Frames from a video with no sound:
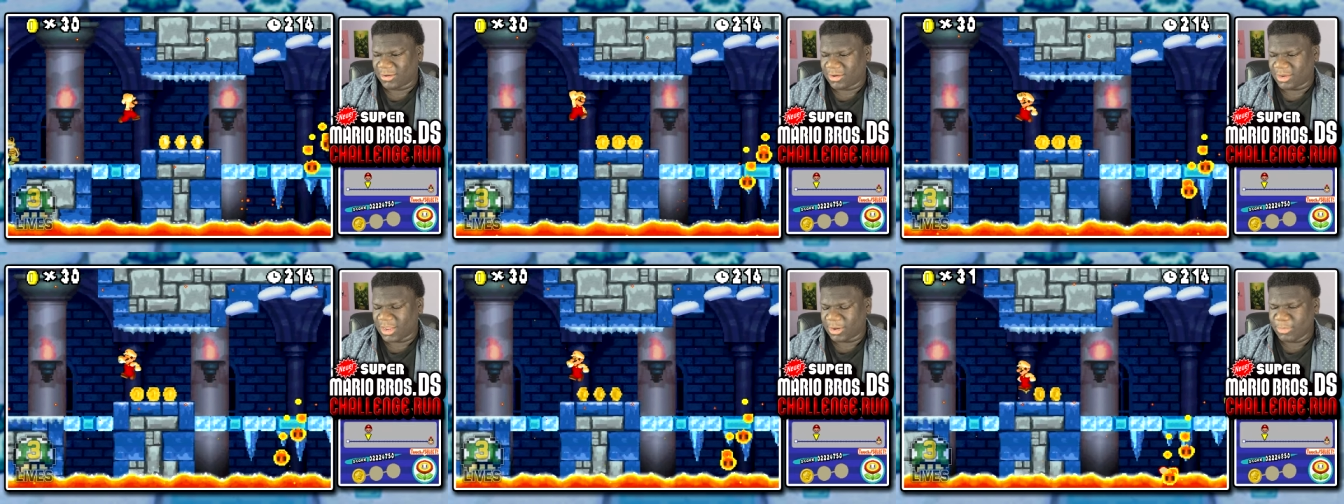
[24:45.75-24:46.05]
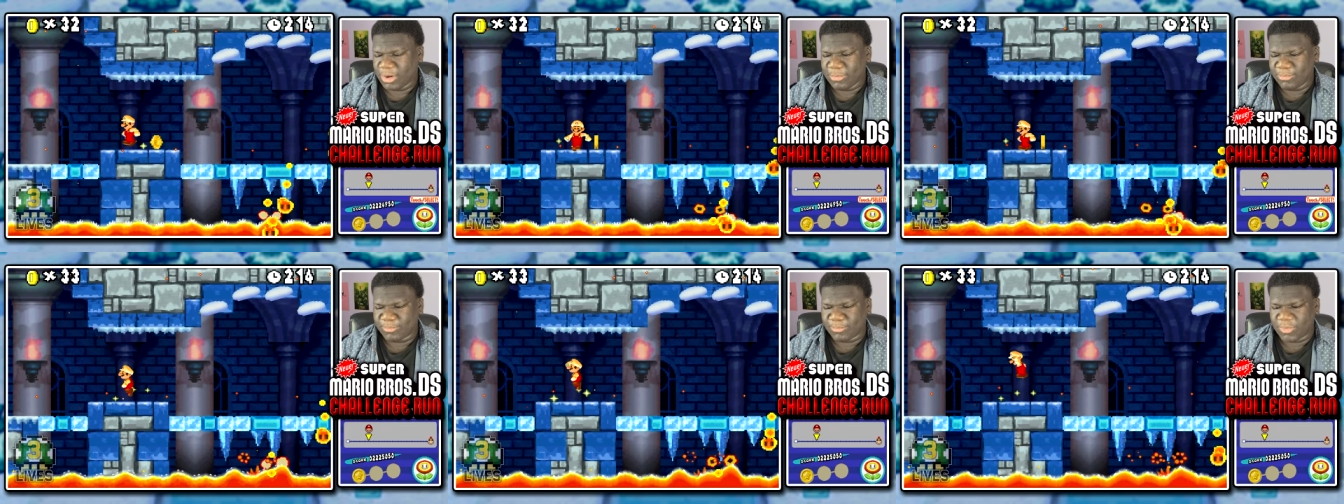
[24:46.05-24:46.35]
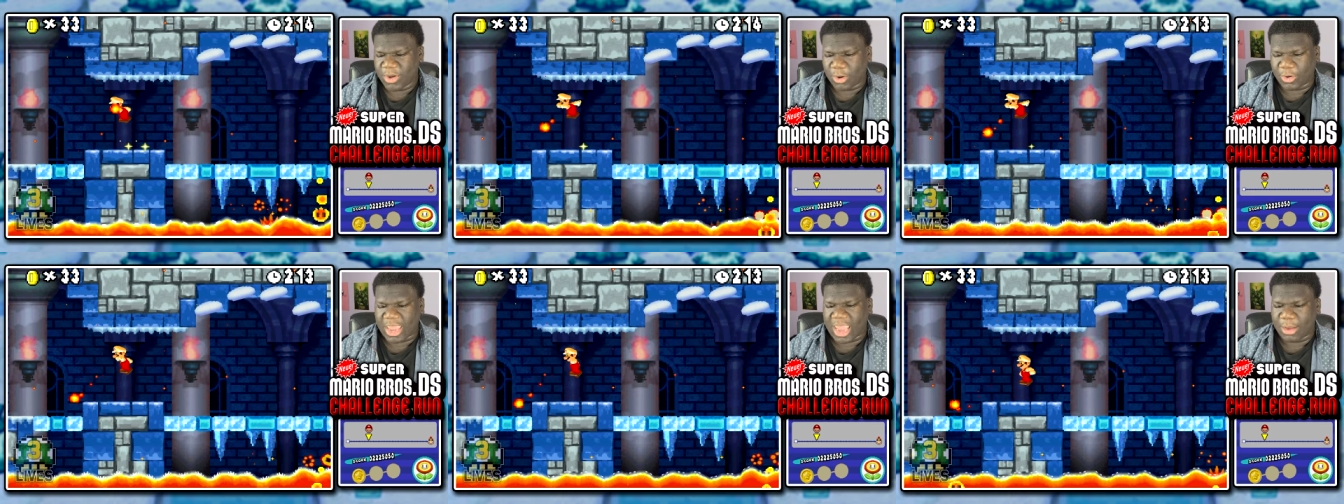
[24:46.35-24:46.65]
Can we...
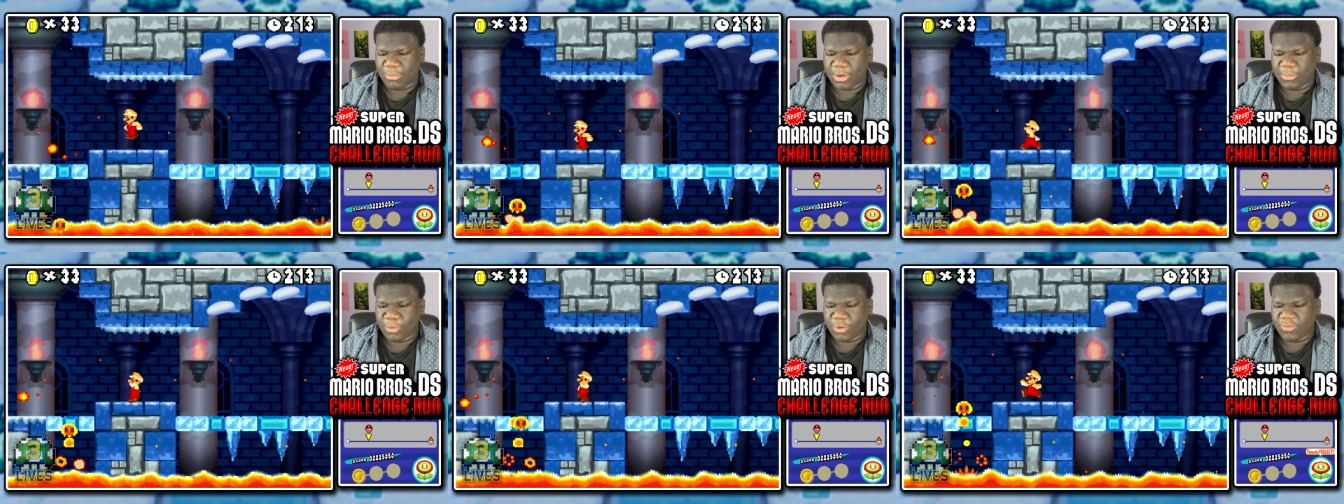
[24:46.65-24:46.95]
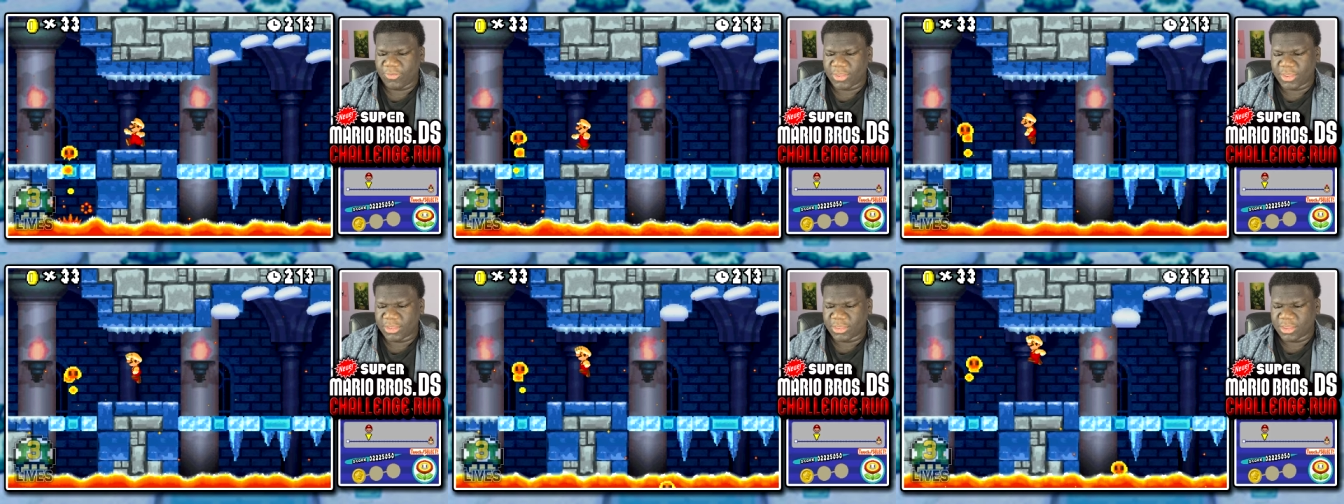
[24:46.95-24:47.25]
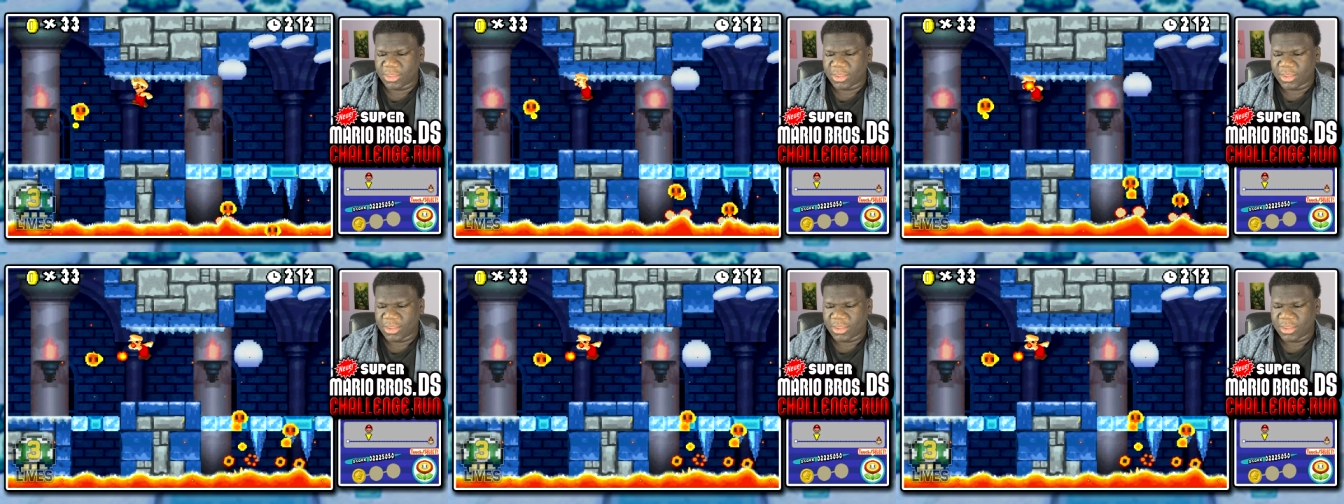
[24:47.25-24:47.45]
No, can we burn these?